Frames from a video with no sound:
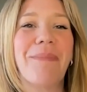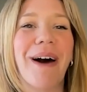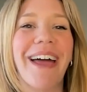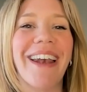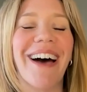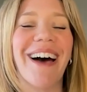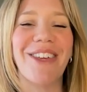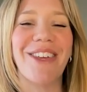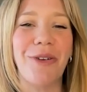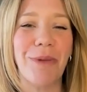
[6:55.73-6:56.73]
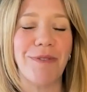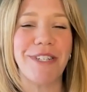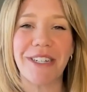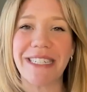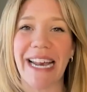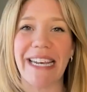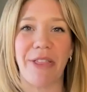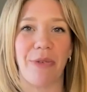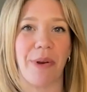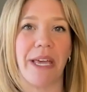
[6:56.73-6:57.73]
But you moved here in
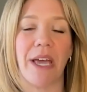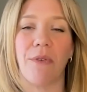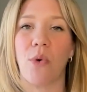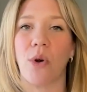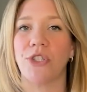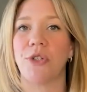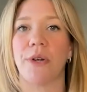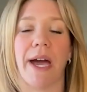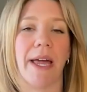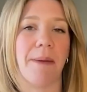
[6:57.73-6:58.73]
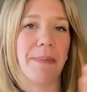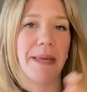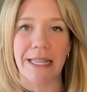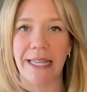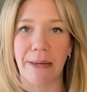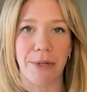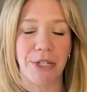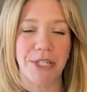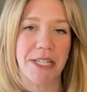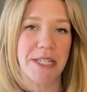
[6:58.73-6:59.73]
93. Of course, you got immediately
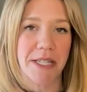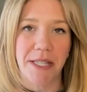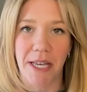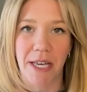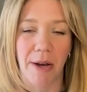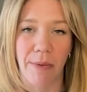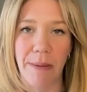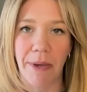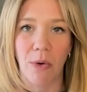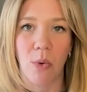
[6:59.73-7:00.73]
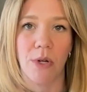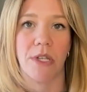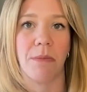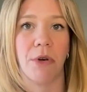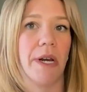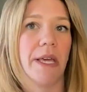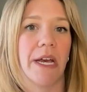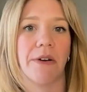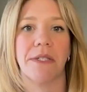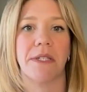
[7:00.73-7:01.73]
immersed into the Arabian horse community
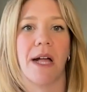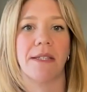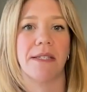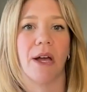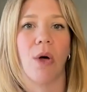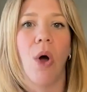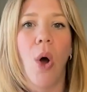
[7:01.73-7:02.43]
here in Scottsdale.